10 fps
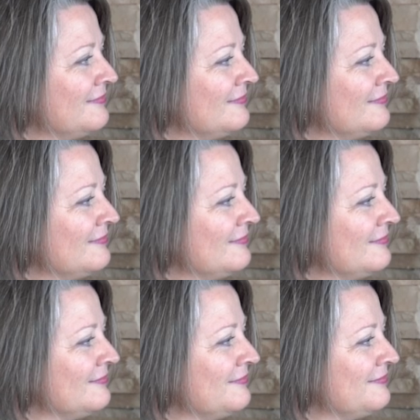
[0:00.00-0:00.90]

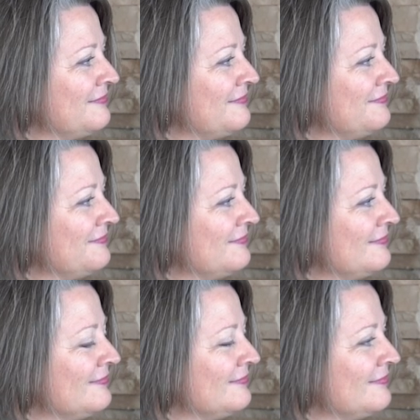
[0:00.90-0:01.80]

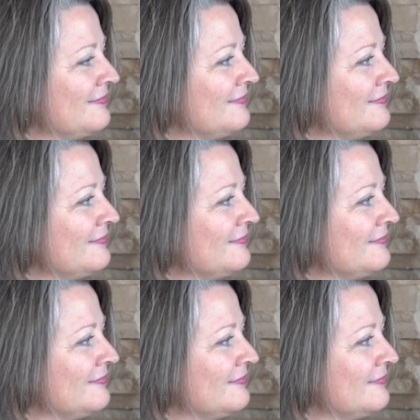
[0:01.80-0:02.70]

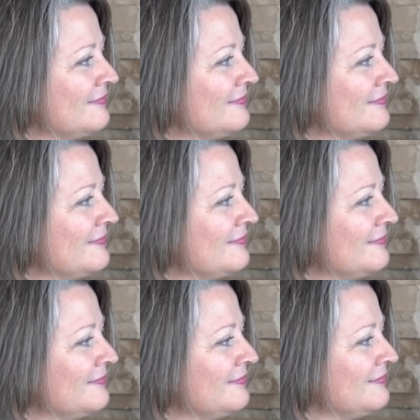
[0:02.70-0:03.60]

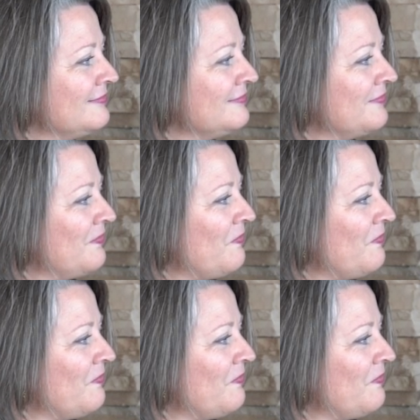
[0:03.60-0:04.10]
This person isn't speaking.